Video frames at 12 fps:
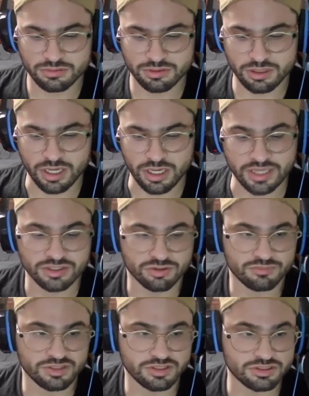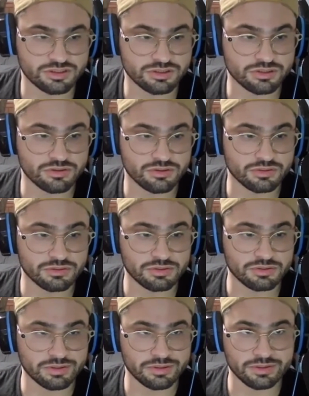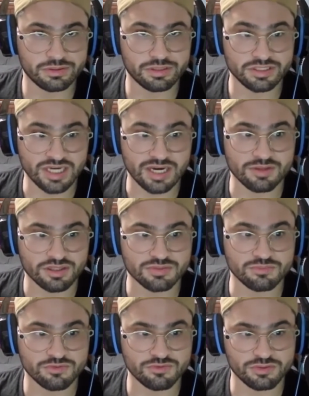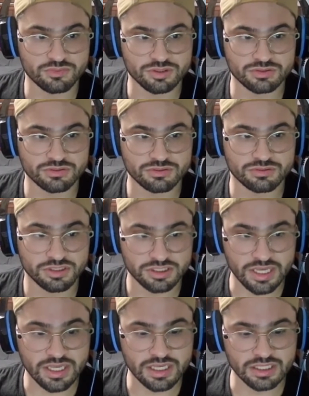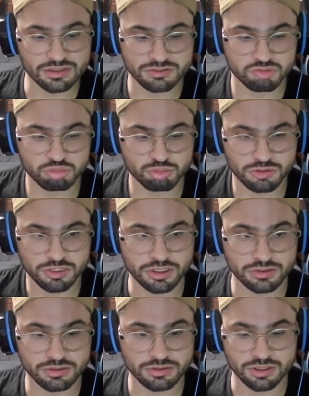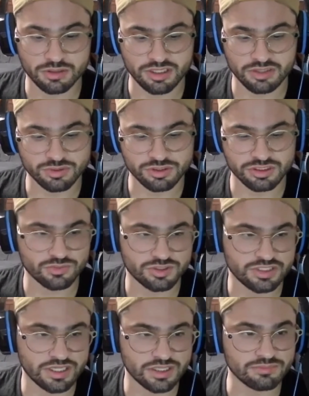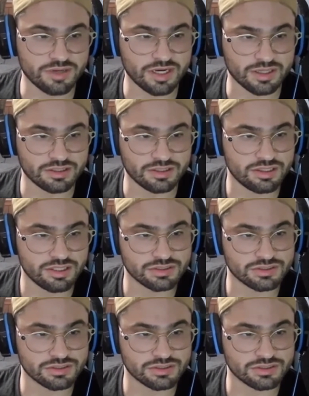I don't, because just the time that this movie was set in, it was said back in the day.